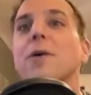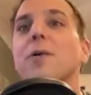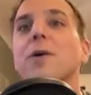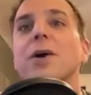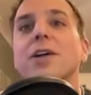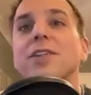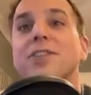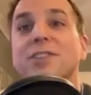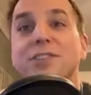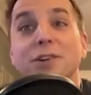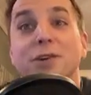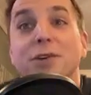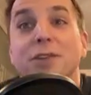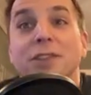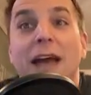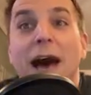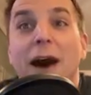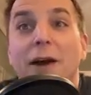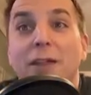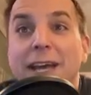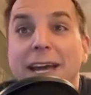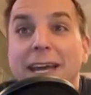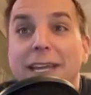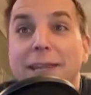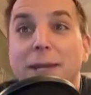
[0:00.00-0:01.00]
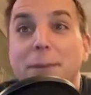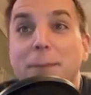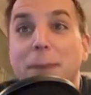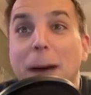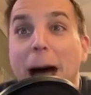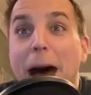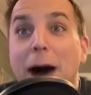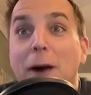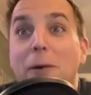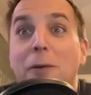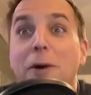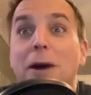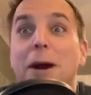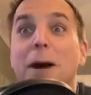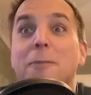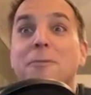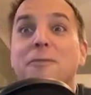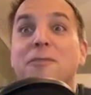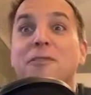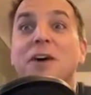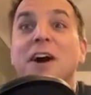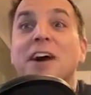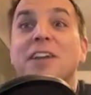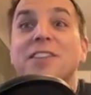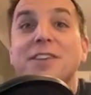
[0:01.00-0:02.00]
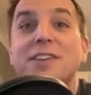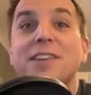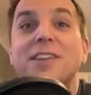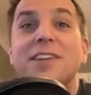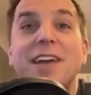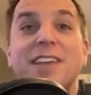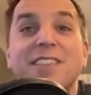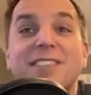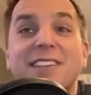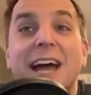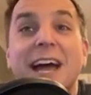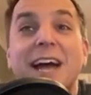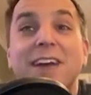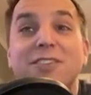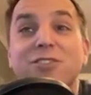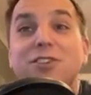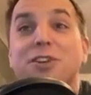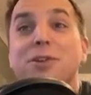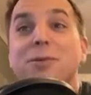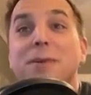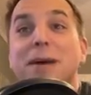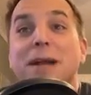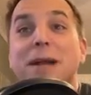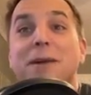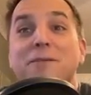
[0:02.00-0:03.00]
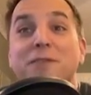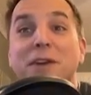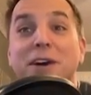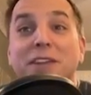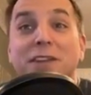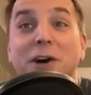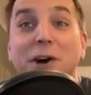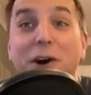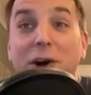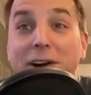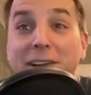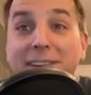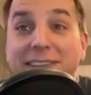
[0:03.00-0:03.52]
well, dude, now they got the power up front. Dude, this guy should have been up front the whole